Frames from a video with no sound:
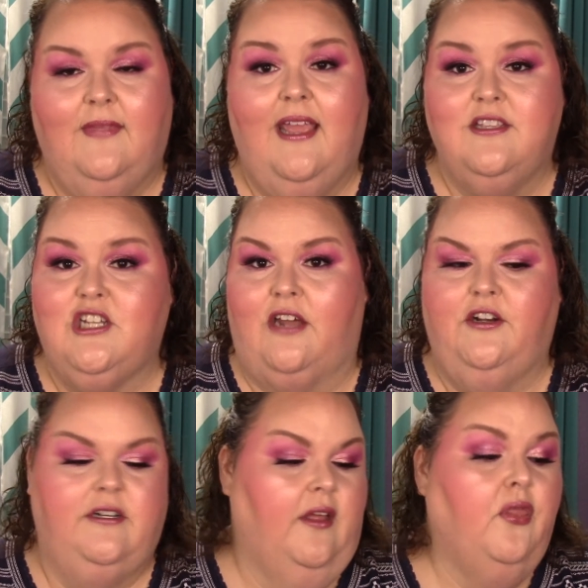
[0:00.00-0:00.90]
It
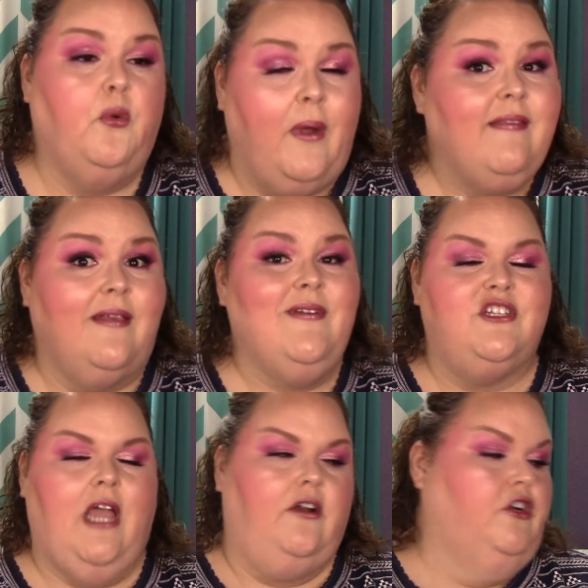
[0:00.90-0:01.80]
shattered. The rest of it
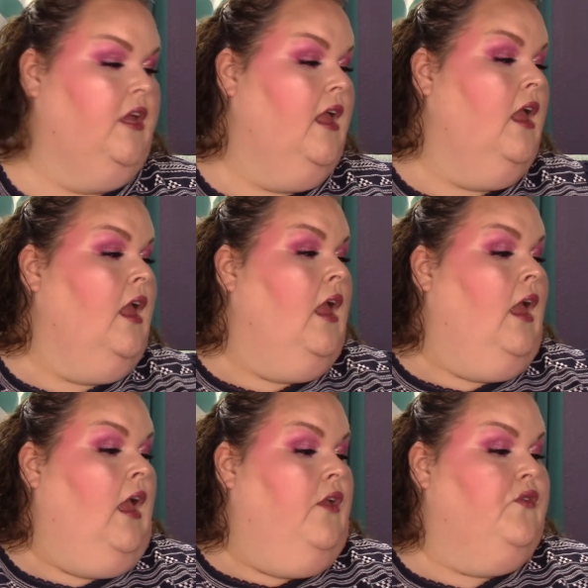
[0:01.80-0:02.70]
shattered.
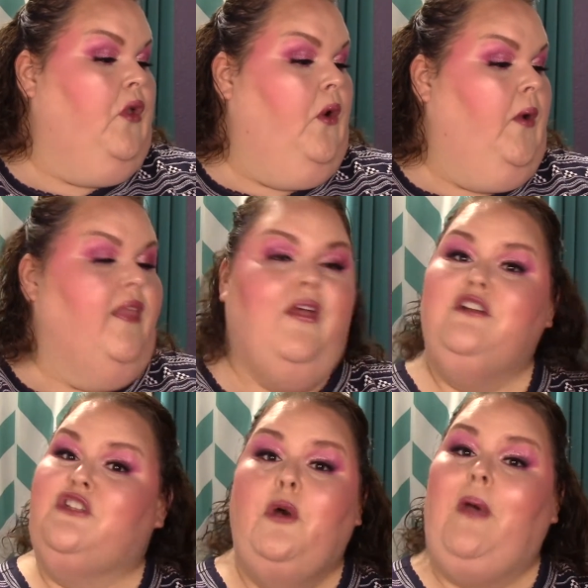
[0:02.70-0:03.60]
So
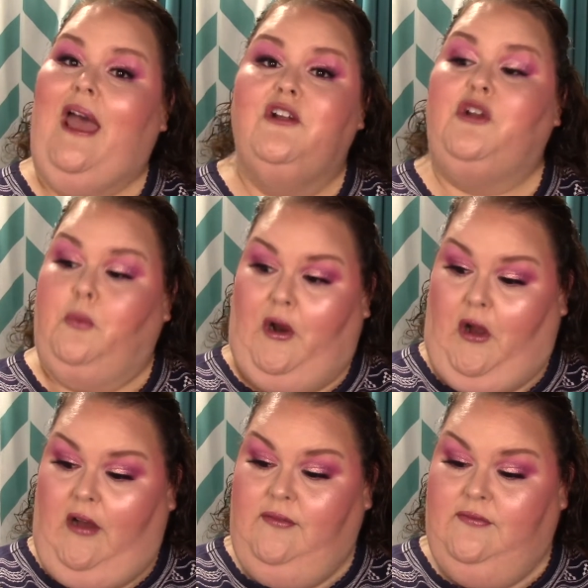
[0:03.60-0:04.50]
there's no pattern to wear
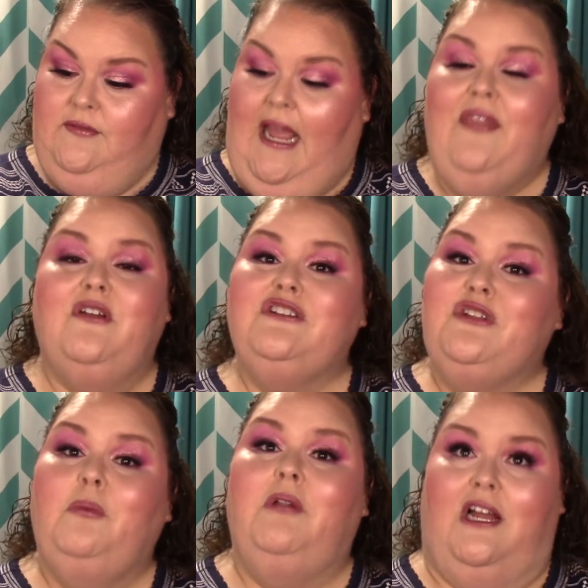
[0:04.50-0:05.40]
off, and there's
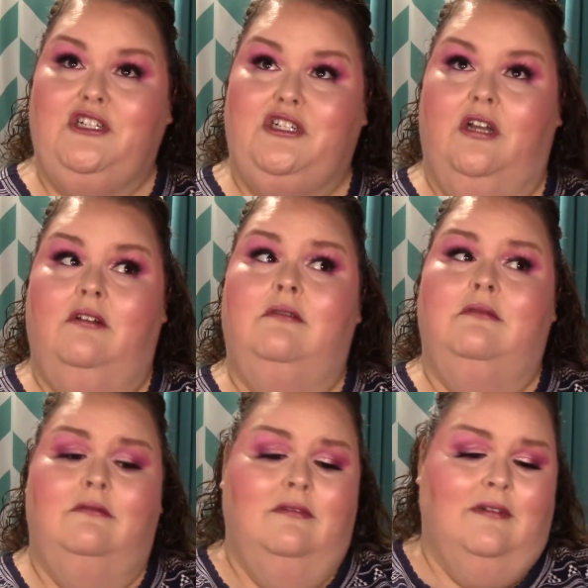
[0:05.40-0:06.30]
no blush.
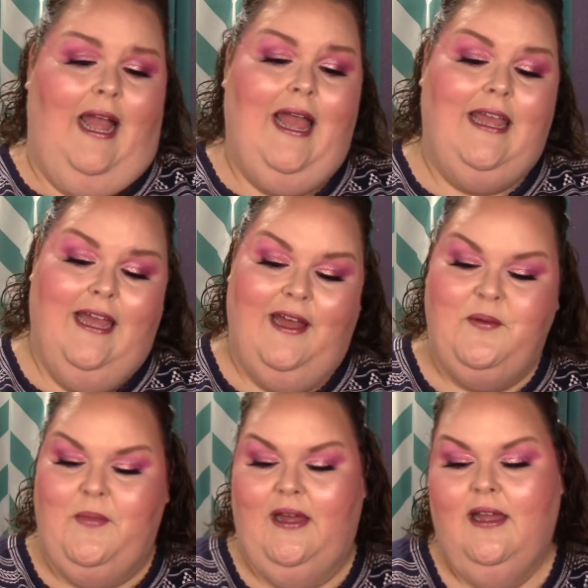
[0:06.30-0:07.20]
I
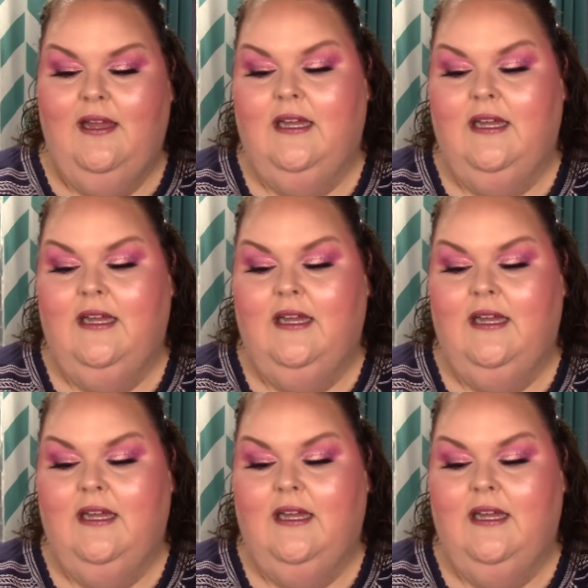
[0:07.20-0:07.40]
am...